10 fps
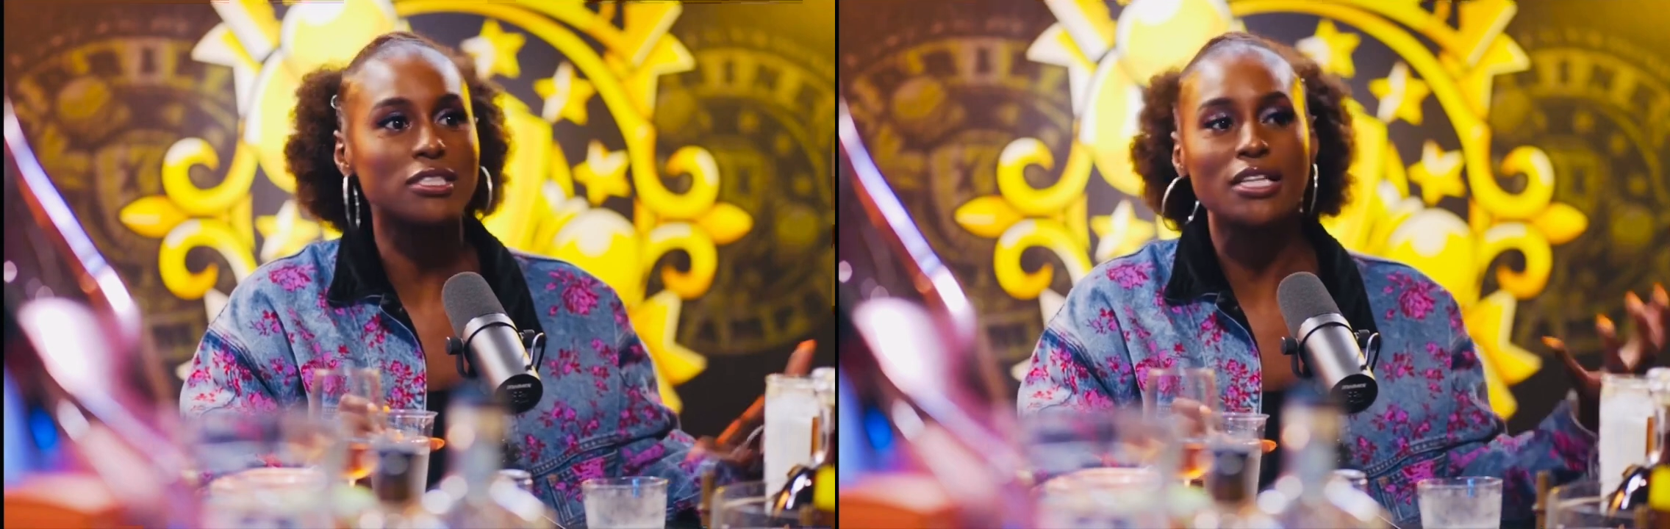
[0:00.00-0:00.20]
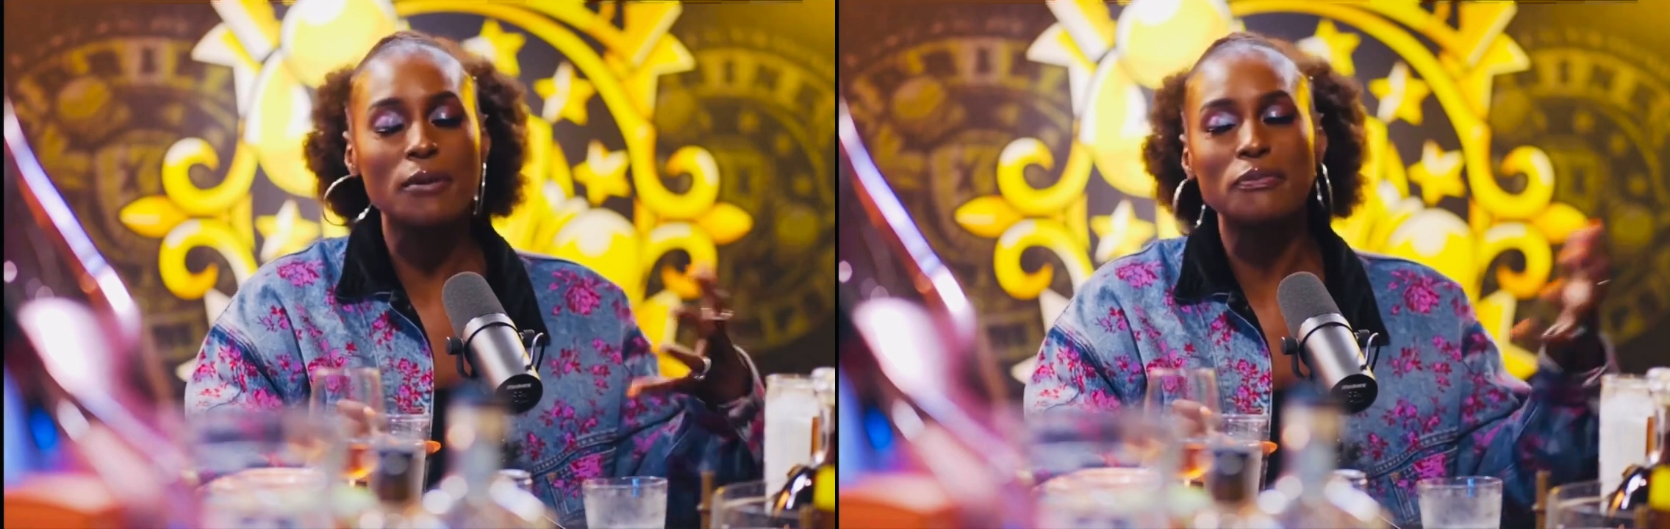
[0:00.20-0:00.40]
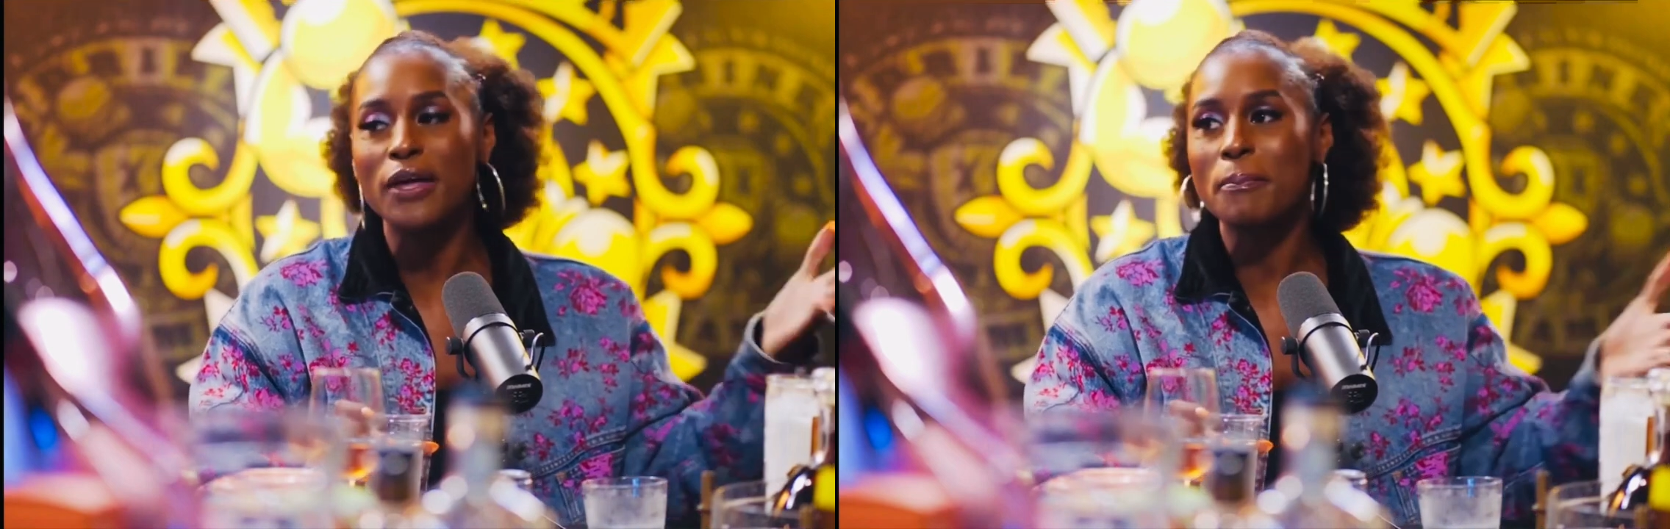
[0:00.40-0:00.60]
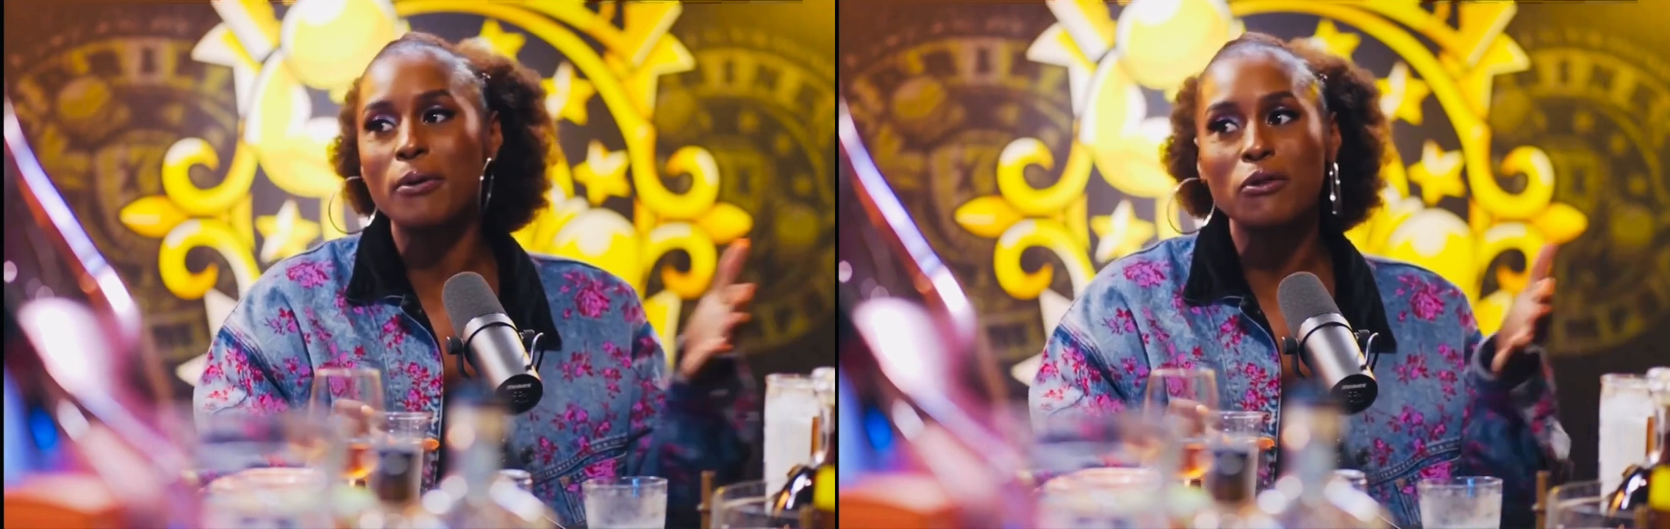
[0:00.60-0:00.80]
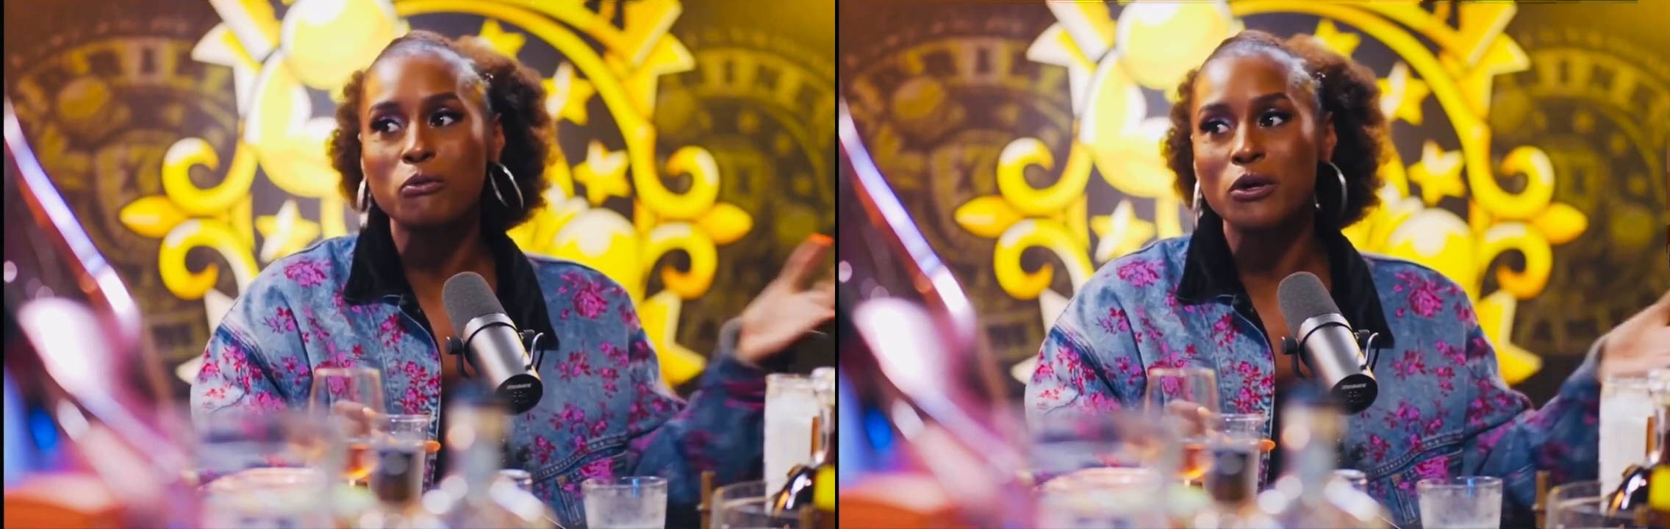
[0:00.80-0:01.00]
was. They, they
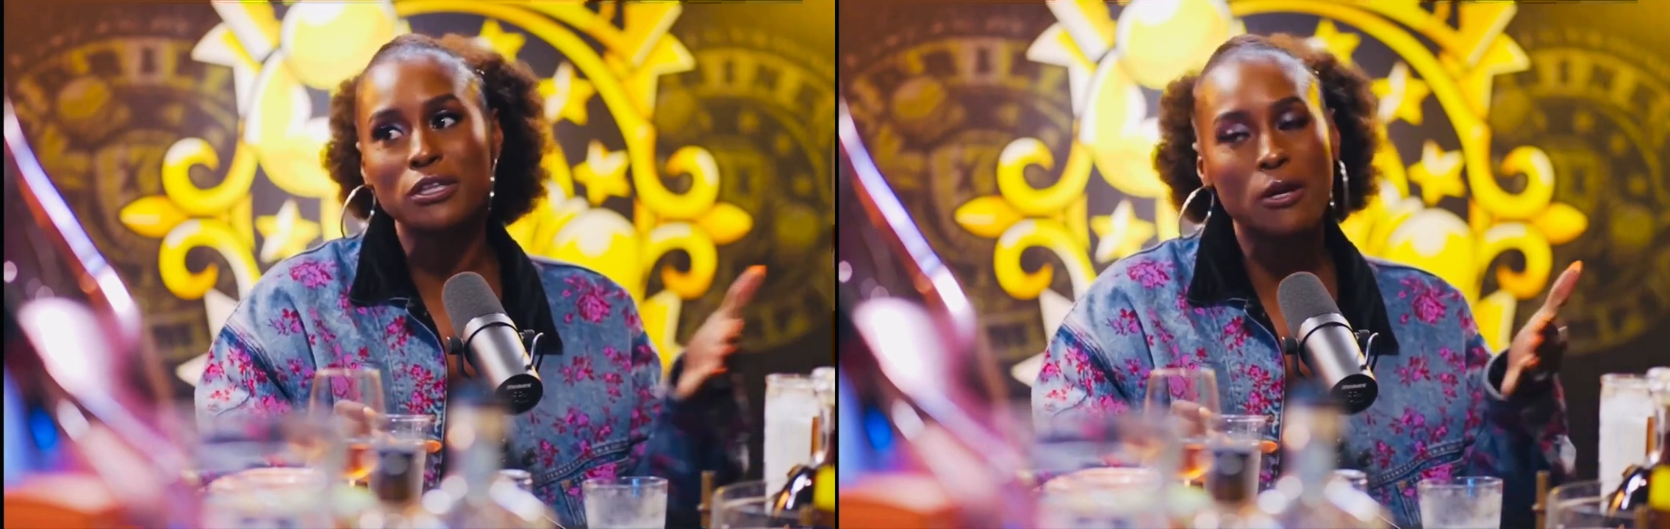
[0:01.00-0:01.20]
both weren't right.